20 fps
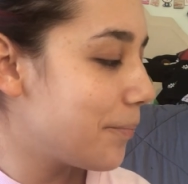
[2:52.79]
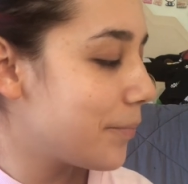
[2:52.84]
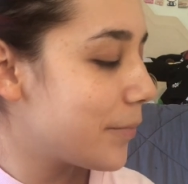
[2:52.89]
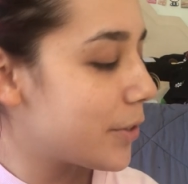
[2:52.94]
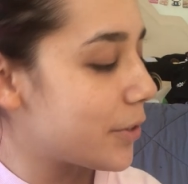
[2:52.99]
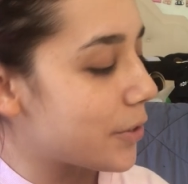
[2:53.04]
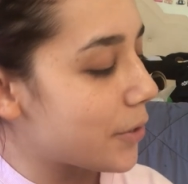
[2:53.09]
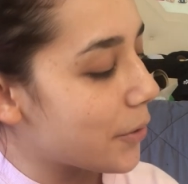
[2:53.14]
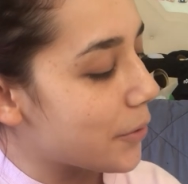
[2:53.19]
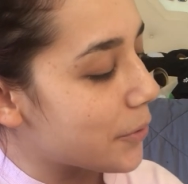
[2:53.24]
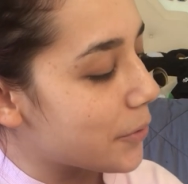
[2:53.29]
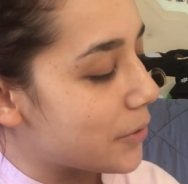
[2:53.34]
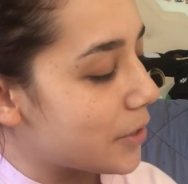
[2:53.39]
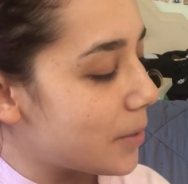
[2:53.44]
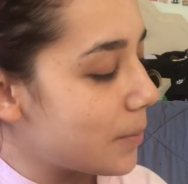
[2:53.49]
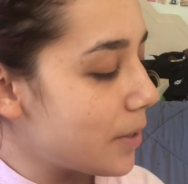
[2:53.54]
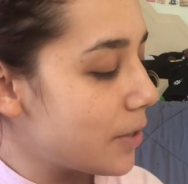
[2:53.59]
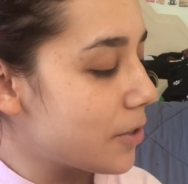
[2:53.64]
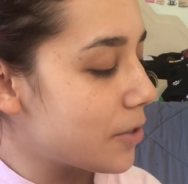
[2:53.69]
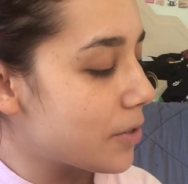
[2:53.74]
So D
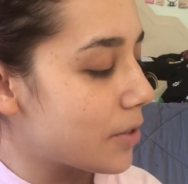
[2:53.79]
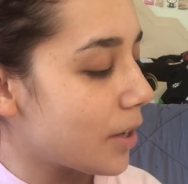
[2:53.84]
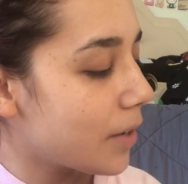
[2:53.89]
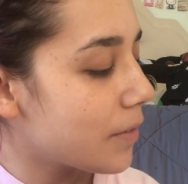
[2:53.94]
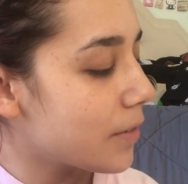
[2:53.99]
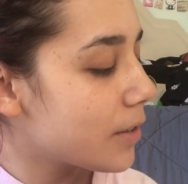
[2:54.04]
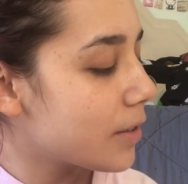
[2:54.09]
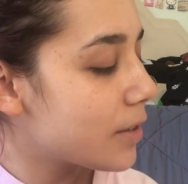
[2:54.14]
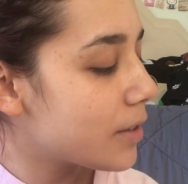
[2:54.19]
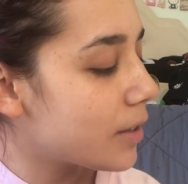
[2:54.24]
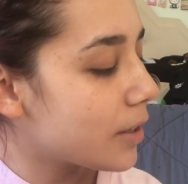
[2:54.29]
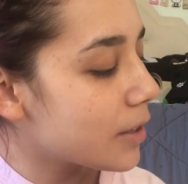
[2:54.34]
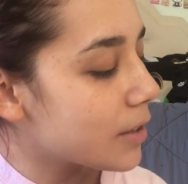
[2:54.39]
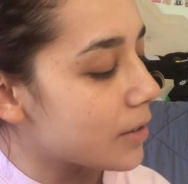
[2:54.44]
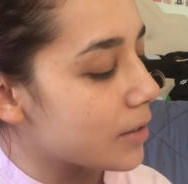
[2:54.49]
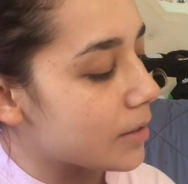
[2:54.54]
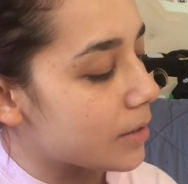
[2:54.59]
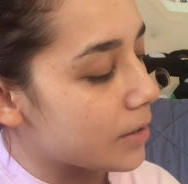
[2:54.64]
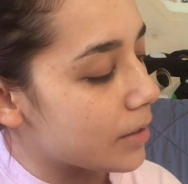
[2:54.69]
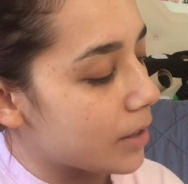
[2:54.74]
major 7
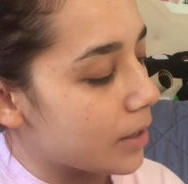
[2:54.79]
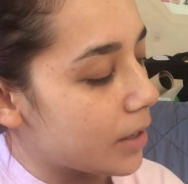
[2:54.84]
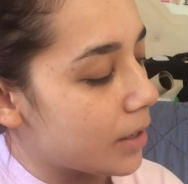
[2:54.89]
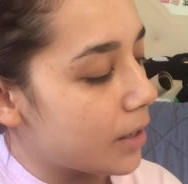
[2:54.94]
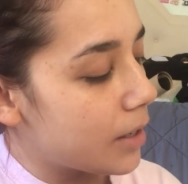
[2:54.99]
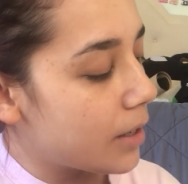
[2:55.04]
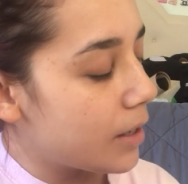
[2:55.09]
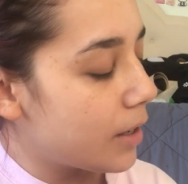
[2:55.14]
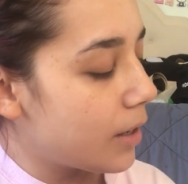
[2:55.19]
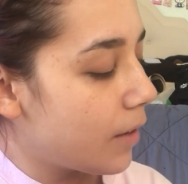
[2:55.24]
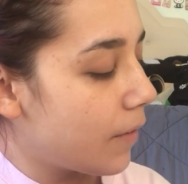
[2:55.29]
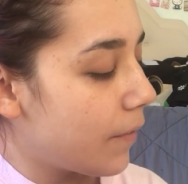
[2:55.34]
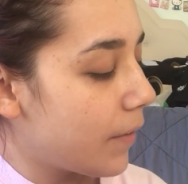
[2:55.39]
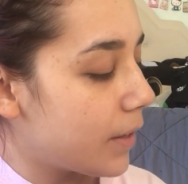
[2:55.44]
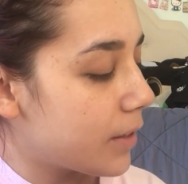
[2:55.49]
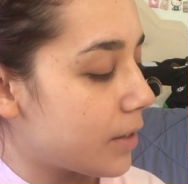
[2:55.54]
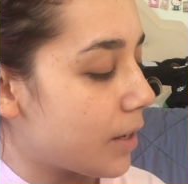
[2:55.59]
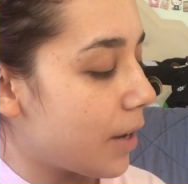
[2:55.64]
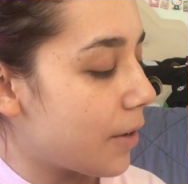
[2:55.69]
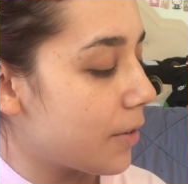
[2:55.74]
starts,
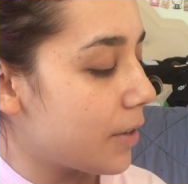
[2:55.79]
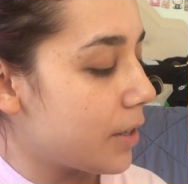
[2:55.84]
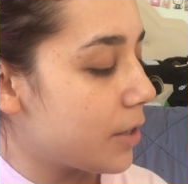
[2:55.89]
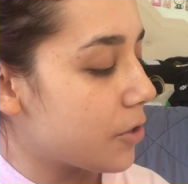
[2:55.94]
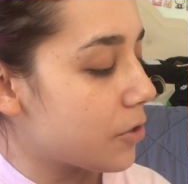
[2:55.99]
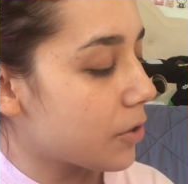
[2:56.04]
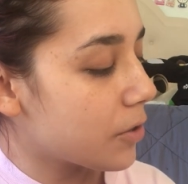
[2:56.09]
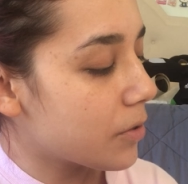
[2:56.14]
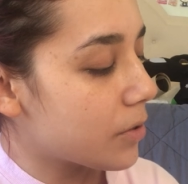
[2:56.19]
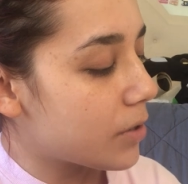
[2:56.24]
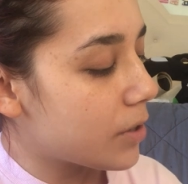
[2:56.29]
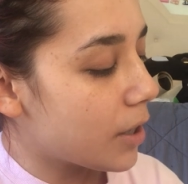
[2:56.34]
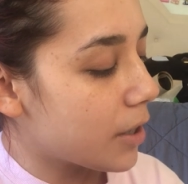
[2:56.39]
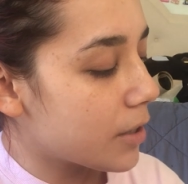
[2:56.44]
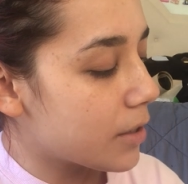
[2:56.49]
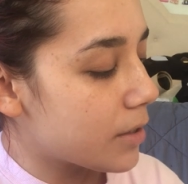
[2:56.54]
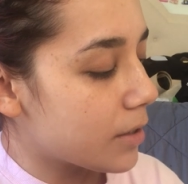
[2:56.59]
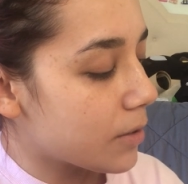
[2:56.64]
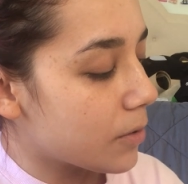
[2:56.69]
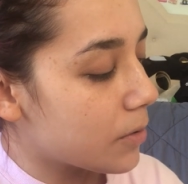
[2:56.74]
that's how the intro
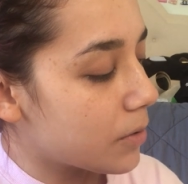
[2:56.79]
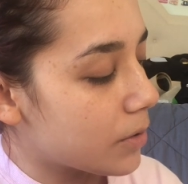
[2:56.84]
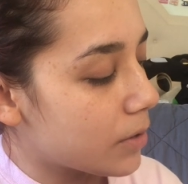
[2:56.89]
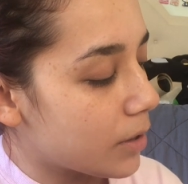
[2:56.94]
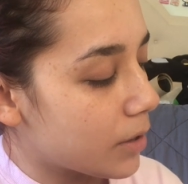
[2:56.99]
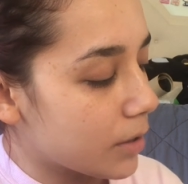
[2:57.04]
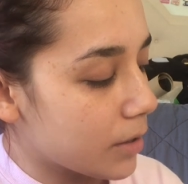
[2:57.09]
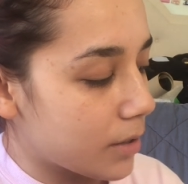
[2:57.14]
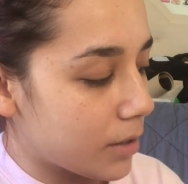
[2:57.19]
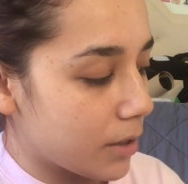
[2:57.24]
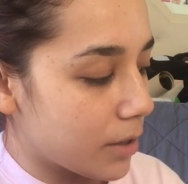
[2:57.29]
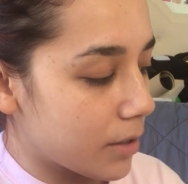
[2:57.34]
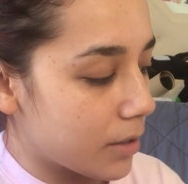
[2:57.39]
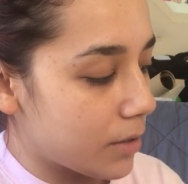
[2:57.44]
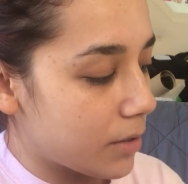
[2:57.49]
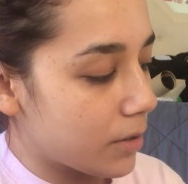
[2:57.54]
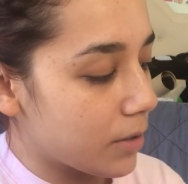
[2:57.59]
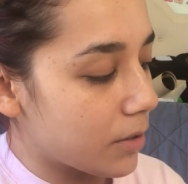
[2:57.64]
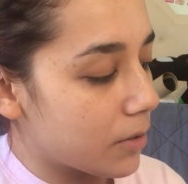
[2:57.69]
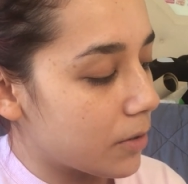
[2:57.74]
starts, the whole song
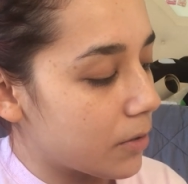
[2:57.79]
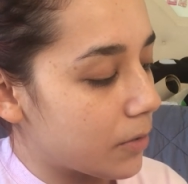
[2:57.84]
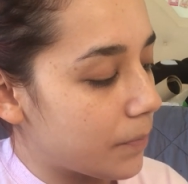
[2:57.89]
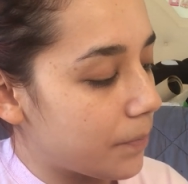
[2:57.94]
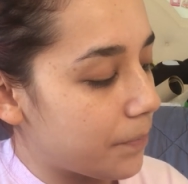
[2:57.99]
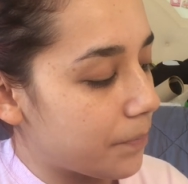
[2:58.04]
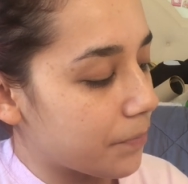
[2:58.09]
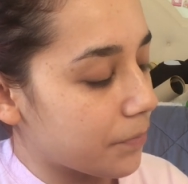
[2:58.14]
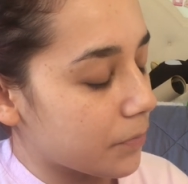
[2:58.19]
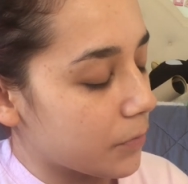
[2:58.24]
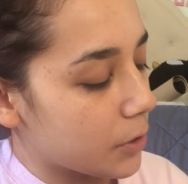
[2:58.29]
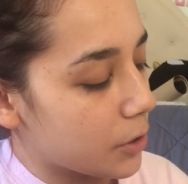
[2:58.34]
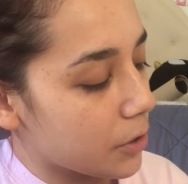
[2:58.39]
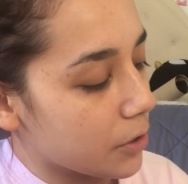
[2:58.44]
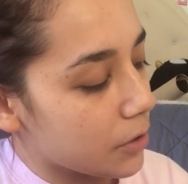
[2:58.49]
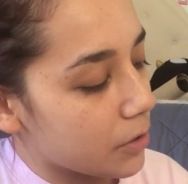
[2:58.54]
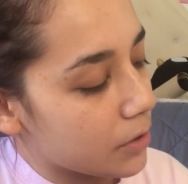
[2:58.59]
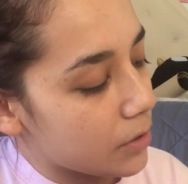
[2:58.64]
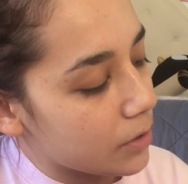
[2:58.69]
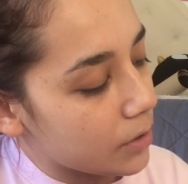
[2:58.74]
starts, so
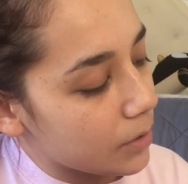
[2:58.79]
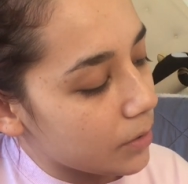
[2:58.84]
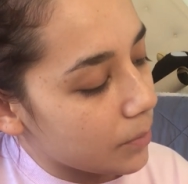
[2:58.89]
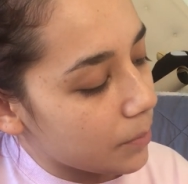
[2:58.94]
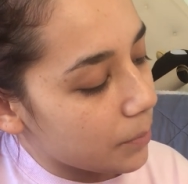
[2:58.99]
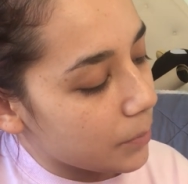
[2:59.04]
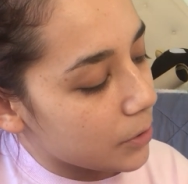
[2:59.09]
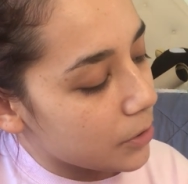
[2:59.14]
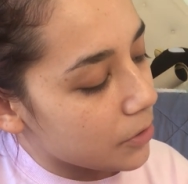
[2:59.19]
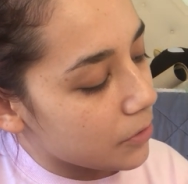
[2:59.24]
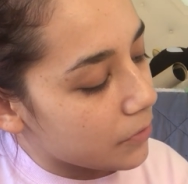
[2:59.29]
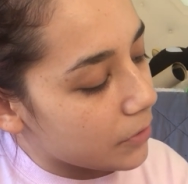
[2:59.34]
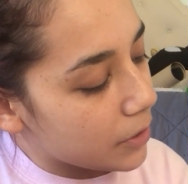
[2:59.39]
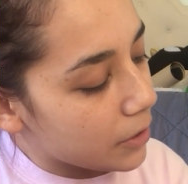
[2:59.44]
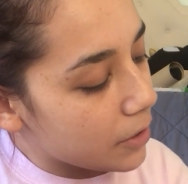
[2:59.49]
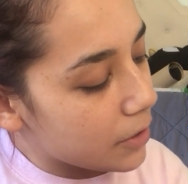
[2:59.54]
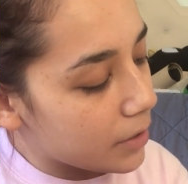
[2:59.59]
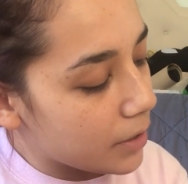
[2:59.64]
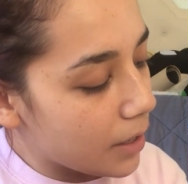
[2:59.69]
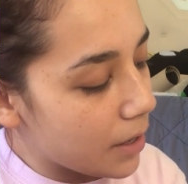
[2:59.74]
just put your
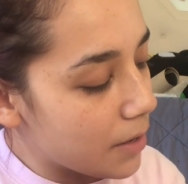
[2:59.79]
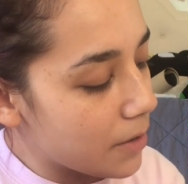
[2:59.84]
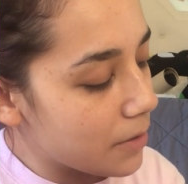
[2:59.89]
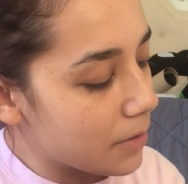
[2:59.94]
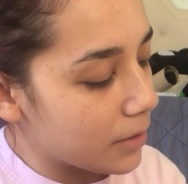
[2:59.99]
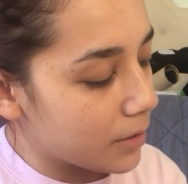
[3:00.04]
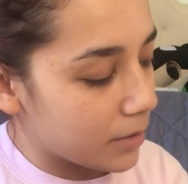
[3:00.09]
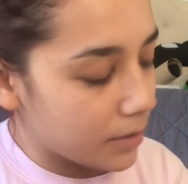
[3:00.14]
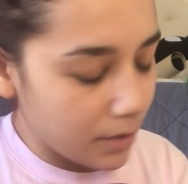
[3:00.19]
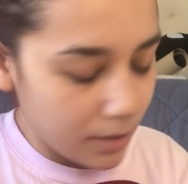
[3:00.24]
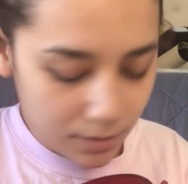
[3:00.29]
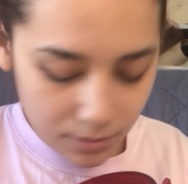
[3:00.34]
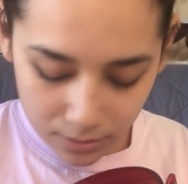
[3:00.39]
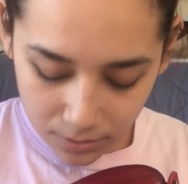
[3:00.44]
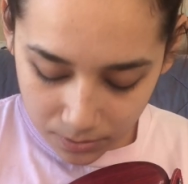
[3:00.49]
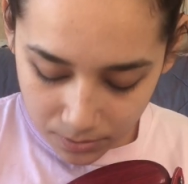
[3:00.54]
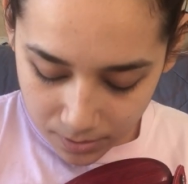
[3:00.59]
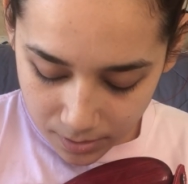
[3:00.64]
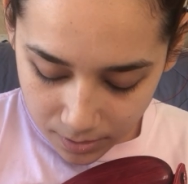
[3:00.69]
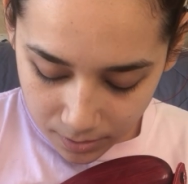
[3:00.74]
finger down, let's get
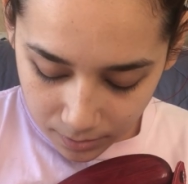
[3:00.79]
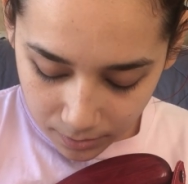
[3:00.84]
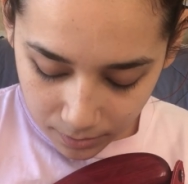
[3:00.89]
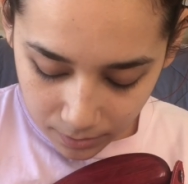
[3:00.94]
to it.